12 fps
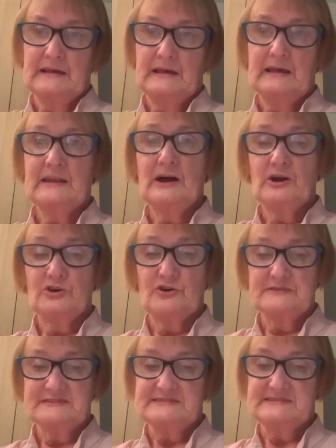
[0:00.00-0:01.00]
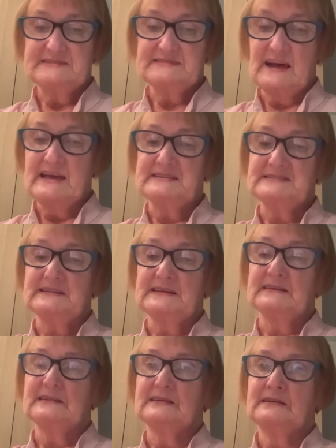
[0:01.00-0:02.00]
In our current society,
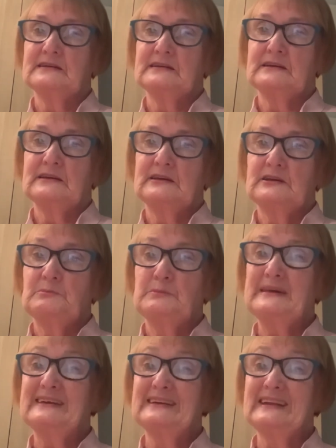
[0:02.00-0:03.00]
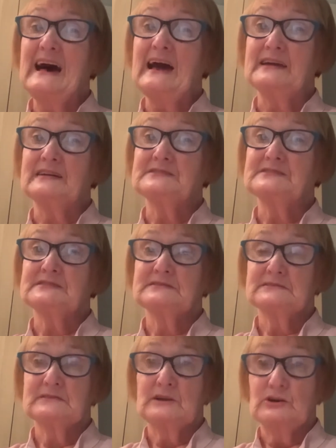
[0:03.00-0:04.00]
being liked,
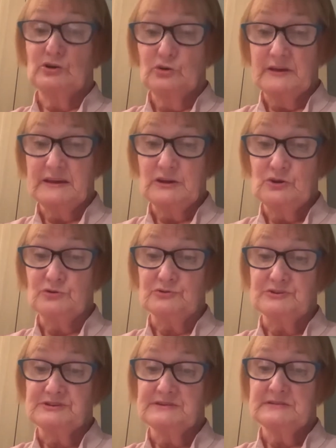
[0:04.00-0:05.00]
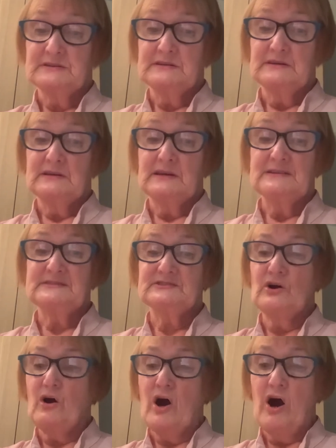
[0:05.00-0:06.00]
looking good, is
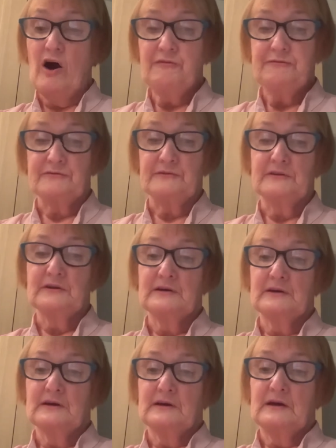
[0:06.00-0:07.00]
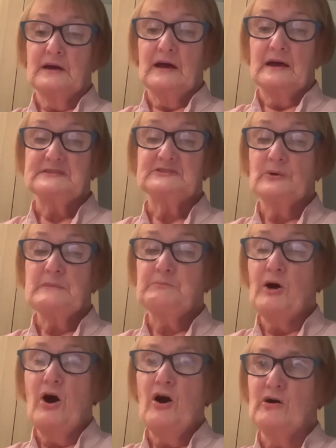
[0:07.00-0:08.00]
so often so
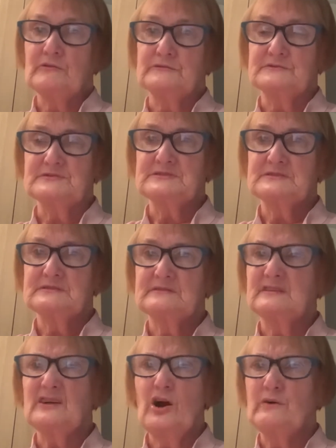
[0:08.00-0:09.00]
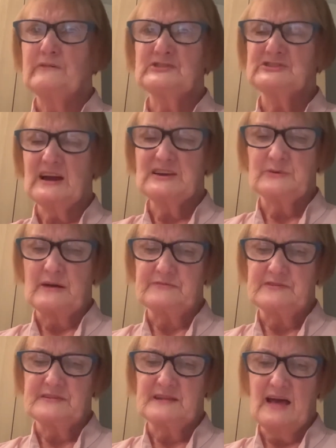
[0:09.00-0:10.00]
important that they overshadow
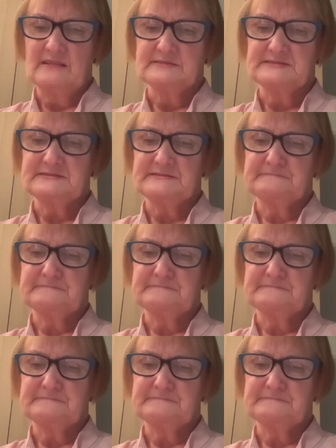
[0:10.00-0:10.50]
everything else.